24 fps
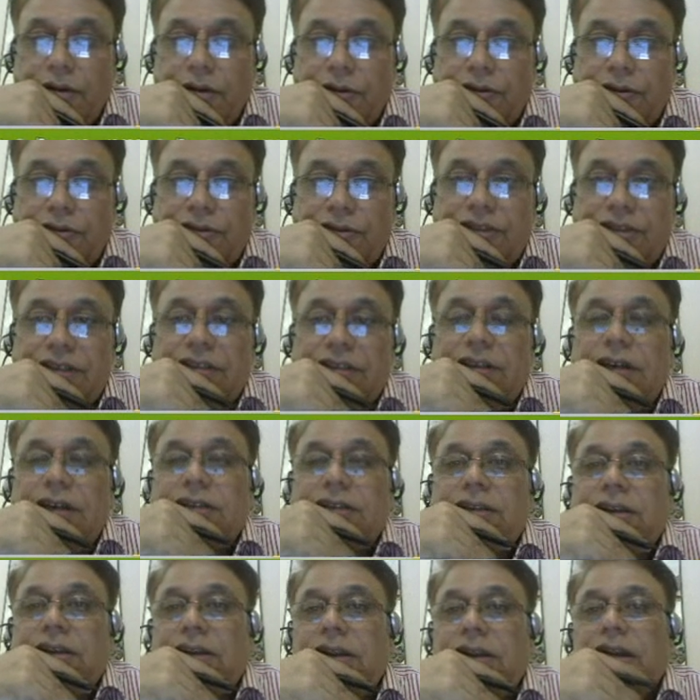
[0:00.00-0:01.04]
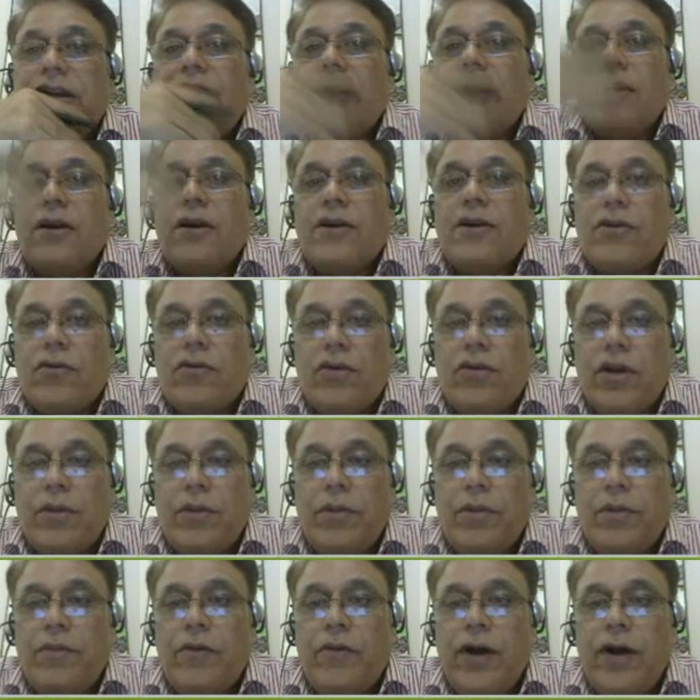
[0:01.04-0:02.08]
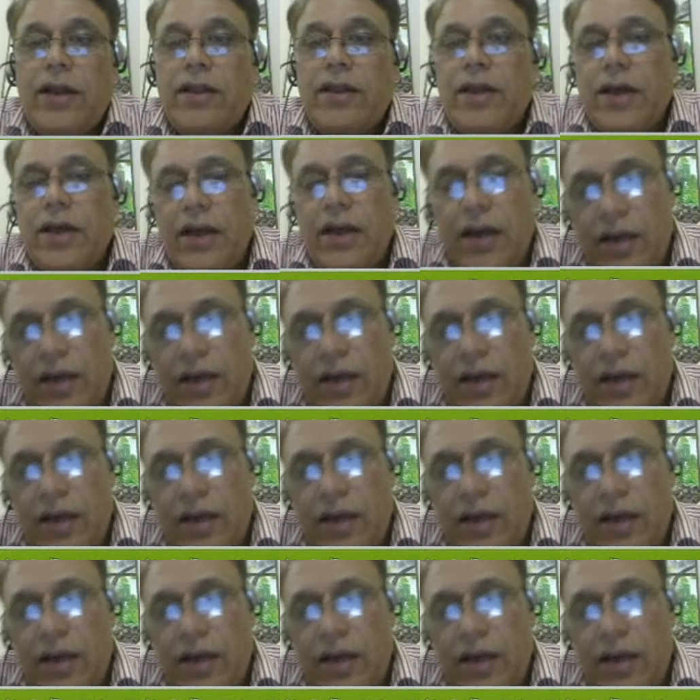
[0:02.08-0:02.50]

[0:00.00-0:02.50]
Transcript: So these are generally uncontrollable. Why they are